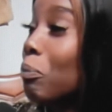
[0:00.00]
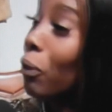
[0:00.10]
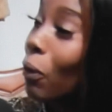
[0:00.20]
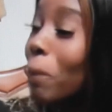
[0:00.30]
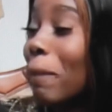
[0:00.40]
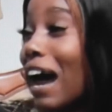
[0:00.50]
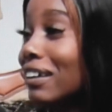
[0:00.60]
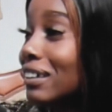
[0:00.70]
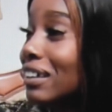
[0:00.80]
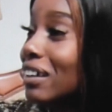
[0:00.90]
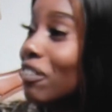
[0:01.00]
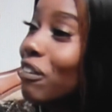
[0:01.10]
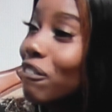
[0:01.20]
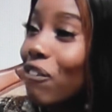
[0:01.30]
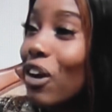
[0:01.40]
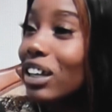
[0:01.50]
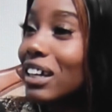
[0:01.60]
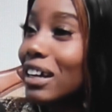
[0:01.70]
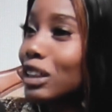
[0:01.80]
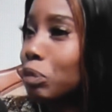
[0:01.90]
broke man for 4
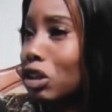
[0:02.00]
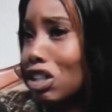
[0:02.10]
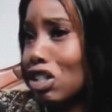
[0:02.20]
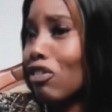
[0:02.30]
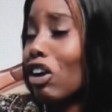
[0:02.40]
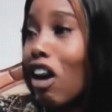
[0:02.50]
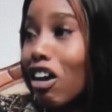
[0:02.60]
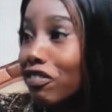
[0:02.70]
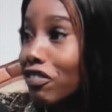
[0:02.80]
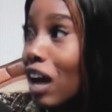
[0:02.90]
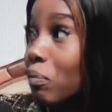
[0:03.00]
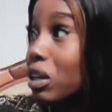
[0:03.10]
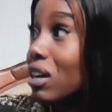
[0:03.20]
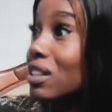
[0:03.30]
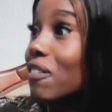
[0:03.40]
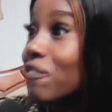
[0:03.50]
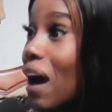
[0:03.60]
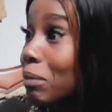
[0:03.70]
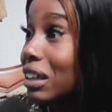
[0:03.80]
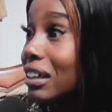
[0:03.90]
years because of love and because of
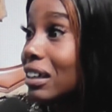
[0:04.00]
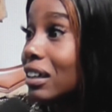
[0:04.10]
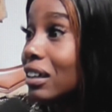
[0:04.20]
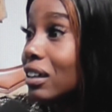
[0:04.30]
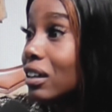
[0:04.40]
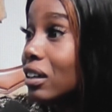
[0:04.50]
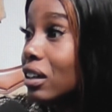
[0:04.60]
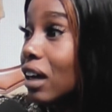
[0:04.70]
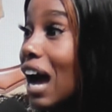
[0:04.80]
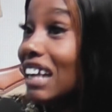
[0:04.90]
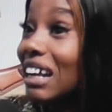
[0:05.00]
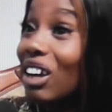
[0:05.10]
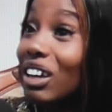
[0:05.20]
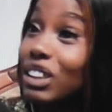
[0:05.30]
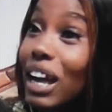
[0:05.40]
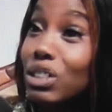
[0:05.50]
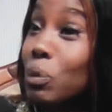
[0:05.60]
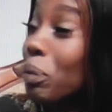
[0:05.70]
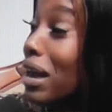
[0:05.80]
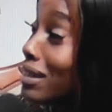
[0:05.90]
family. And now you're trying to
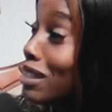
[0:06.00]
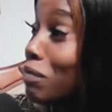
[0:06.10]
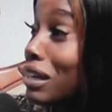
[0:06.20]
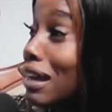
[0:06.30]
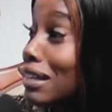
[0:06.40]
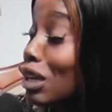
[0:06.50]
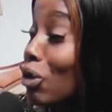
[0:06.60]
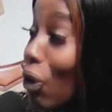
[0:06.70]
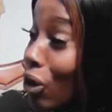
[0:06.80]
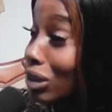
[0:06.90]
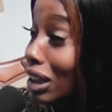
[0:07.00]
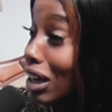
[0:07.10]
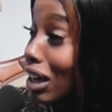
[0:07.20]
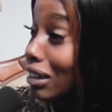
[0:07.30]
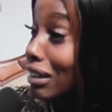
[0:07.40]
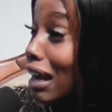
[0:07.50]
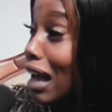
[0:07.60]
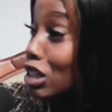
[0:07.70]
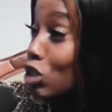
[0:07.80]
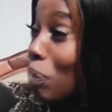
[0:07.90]
paint me as a gold digger that
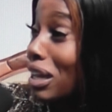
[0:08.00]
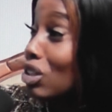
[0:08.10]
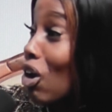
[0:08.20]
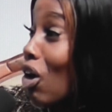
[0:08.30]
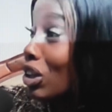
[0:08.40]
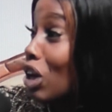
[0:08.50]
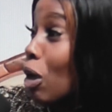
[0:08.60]
I spent all